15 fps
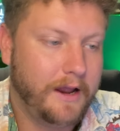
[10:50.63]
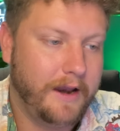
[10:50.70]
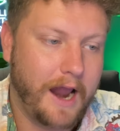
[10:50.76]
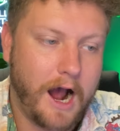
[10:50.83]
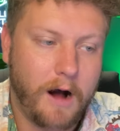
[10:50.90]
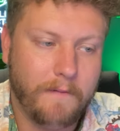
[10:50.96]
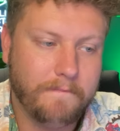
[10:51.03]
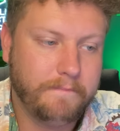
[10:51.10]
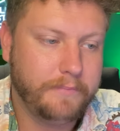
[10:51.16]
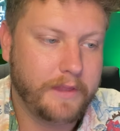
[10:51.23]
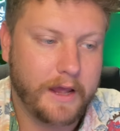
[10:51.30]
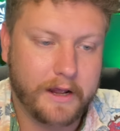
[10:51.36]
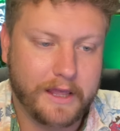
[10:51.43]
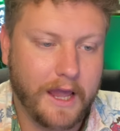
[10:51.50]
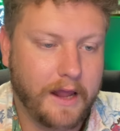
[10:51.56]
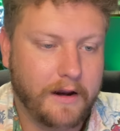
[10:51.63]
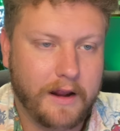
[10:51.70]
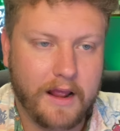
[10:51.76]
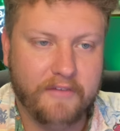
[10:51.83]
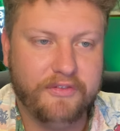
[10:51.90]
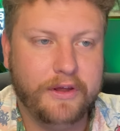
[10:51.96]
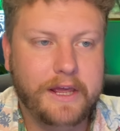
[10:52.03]
Now, again,
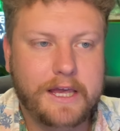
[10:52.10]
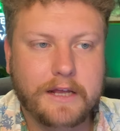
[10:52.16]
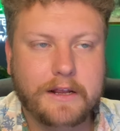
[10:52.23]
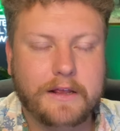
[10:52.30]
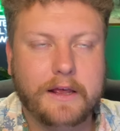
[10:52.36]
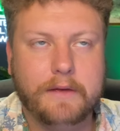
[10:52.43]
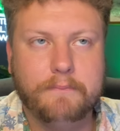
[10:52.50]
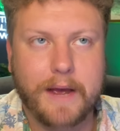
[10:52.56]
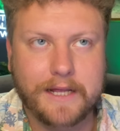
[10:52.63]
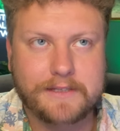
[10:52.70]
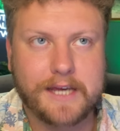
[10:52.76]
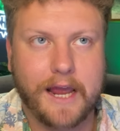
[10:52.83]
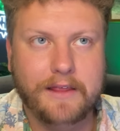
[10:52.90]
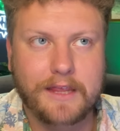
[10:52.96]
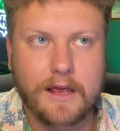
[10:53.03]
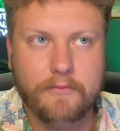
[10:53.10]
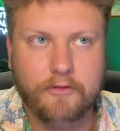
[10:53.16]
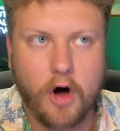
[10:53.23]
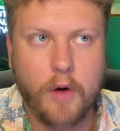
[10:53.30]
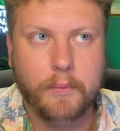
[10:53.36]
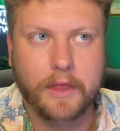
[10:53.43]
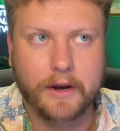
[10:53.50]
if he can maintain the
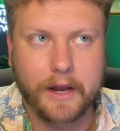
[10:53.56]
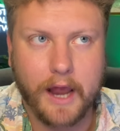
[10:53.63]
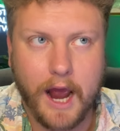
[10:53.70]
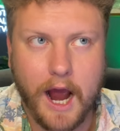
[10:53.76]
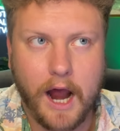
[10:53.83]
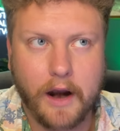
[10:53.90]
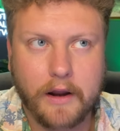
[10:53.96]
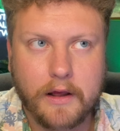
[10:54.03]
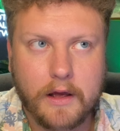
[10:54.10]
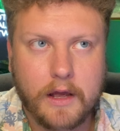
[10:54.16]
involvement that he had